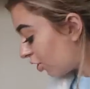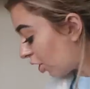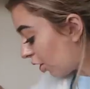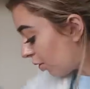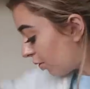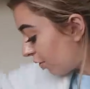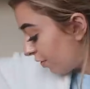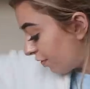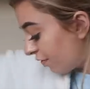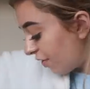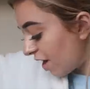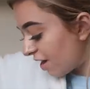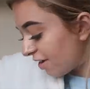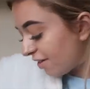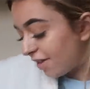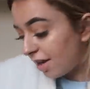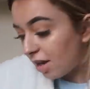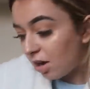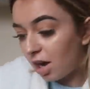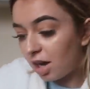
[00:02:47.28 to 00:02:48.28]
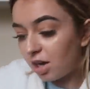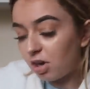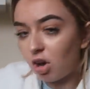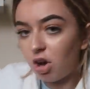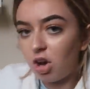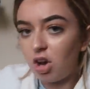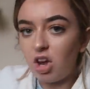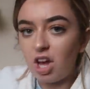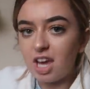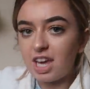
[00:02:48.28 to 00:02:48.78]
so the first thing I
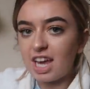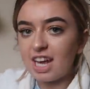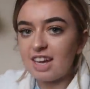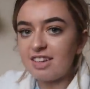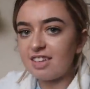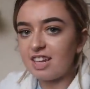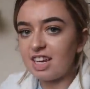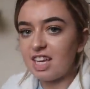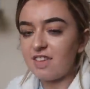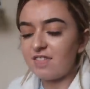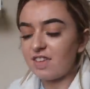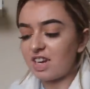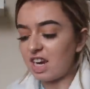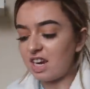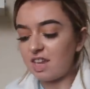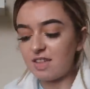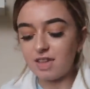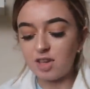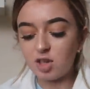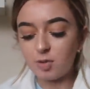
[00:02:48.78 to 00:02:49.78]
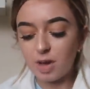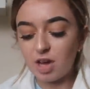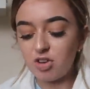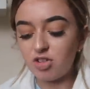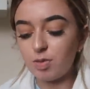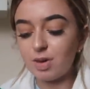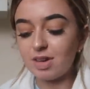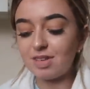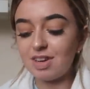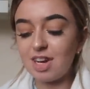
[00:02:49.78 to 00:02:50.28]
got like isn't even anything
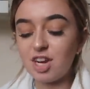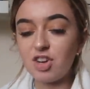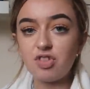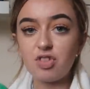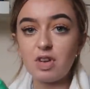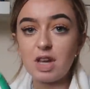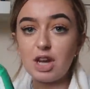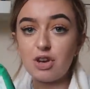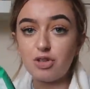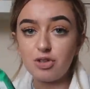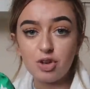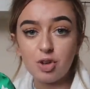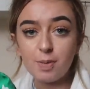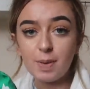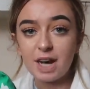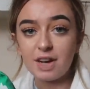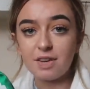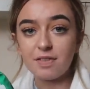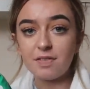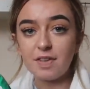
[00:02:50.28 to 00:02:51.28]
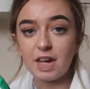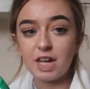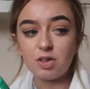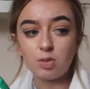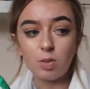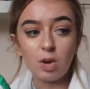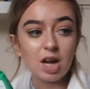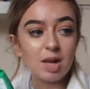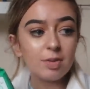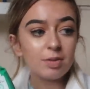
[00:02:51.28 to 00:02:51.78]
special it's literally a two pack of
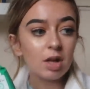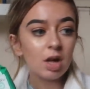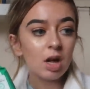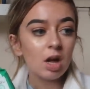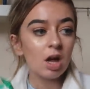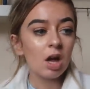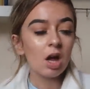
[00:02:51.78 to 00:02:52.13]
face wipes